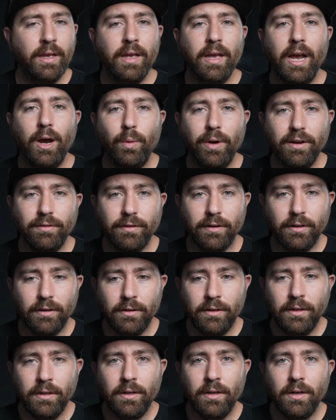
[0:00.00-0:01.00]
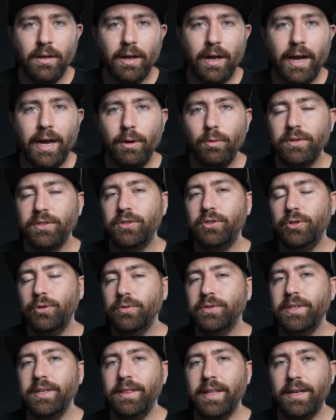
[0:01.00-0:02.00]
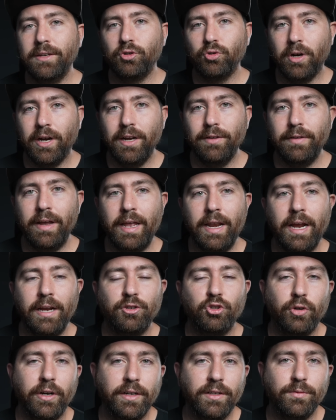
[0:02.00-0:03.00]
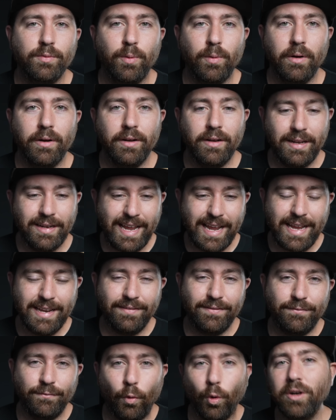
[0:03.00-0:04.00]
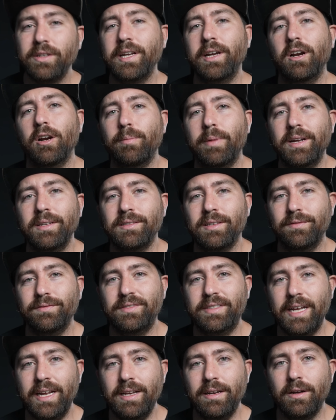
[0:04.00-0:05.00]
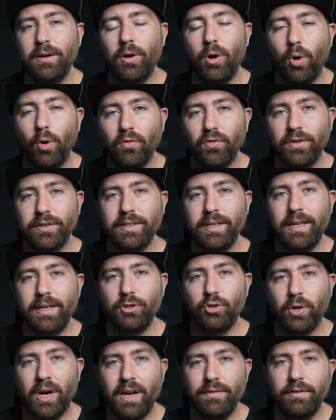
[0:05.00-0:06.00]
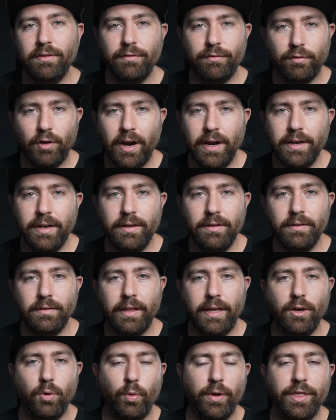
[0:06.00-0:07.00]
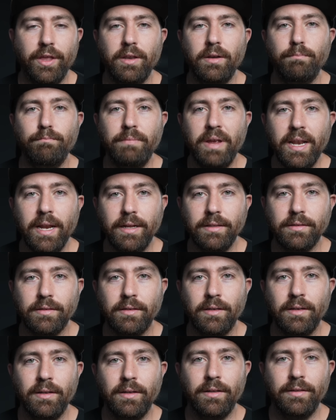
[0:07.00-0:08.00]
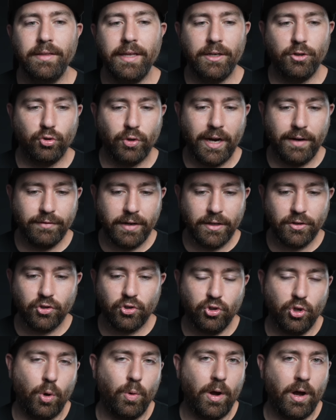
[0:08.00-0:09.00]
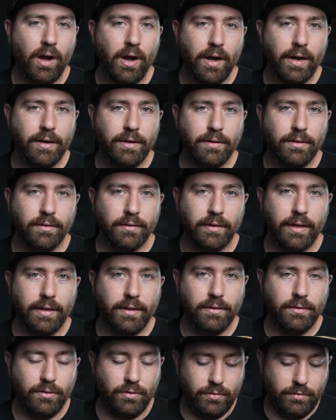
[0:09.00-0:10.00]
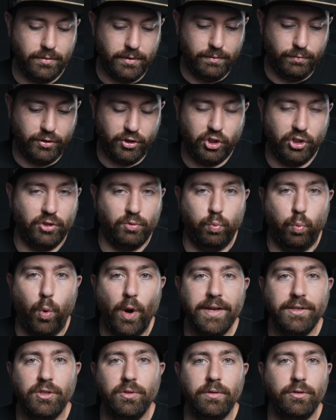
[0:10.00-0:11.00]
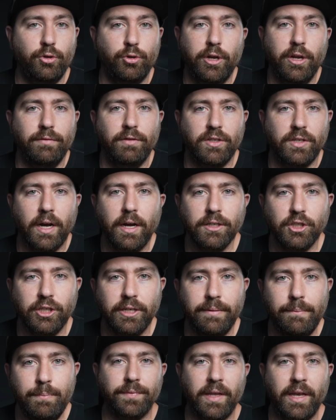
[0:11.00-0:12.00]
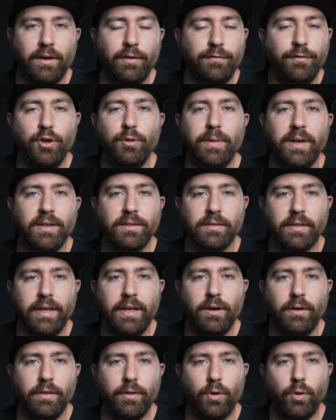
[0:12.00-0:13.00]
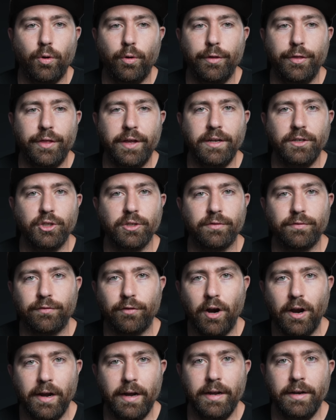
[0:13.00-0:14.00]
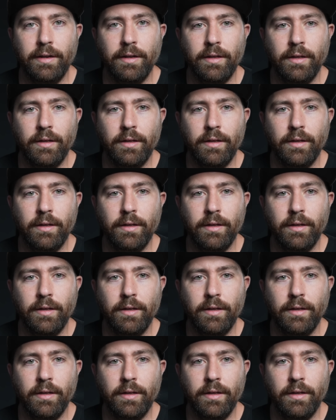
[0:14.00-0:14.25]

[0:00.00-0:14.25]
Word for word: However, I was using that drive and I transported four terabytes of data over to that drive and fried it. Like within minutes, that drive got so hot, like it was just way too, you couldn't even touch it. And a few minutes later, the whole thing just fried